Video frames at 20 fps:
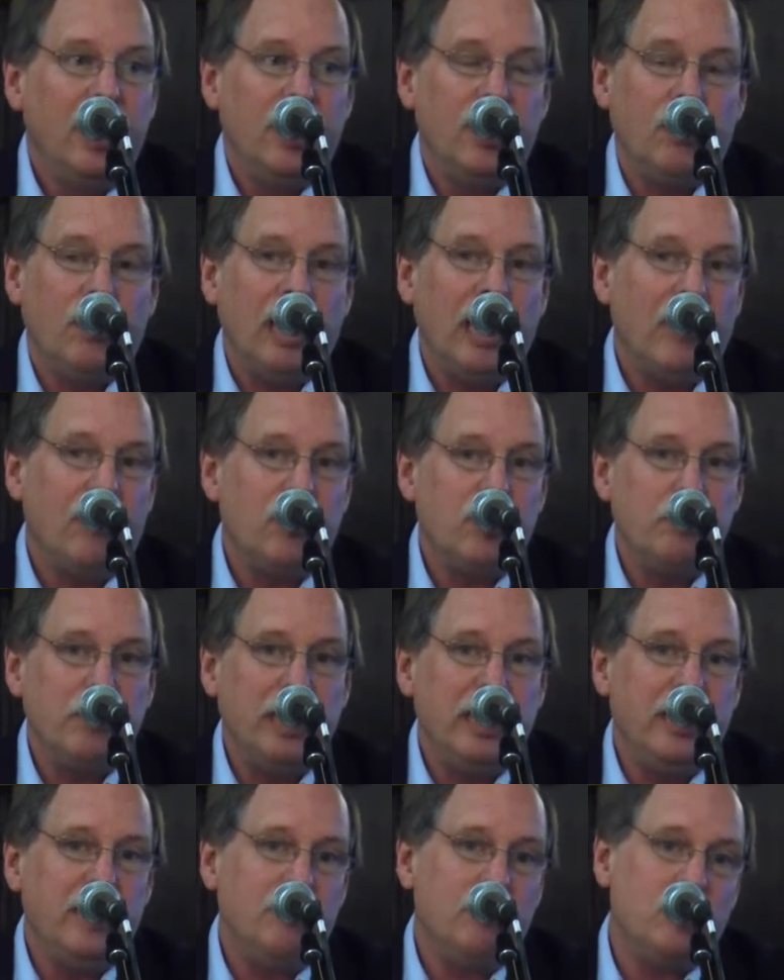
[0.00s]
there have to
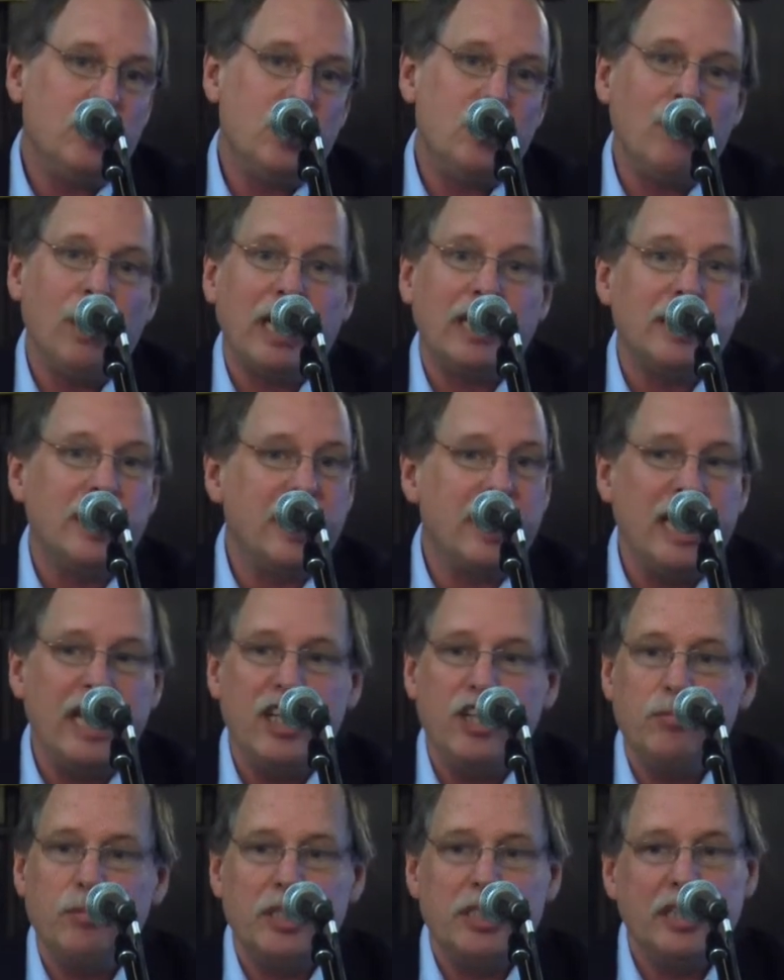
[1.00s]
be direct
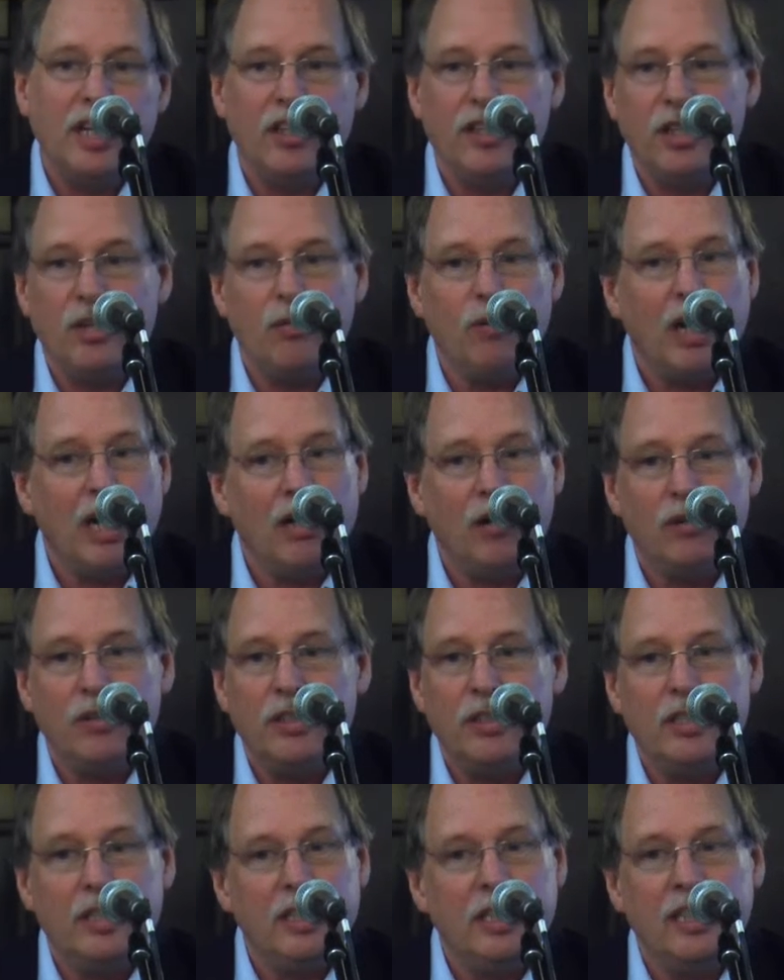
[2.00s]
engagements on the
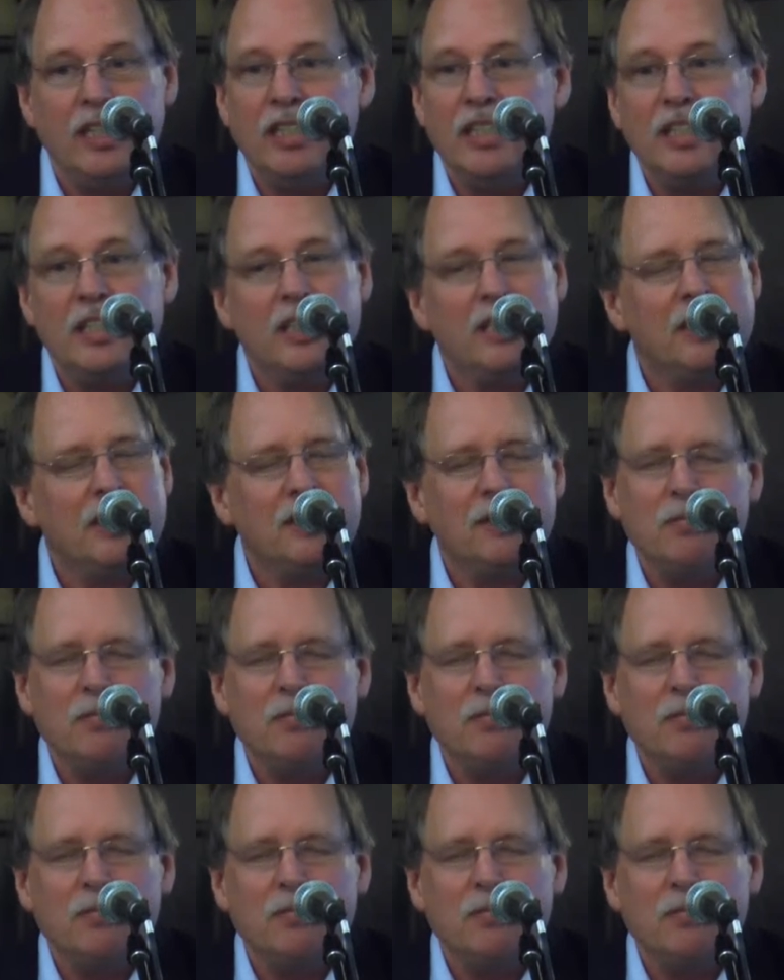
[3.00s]
ground in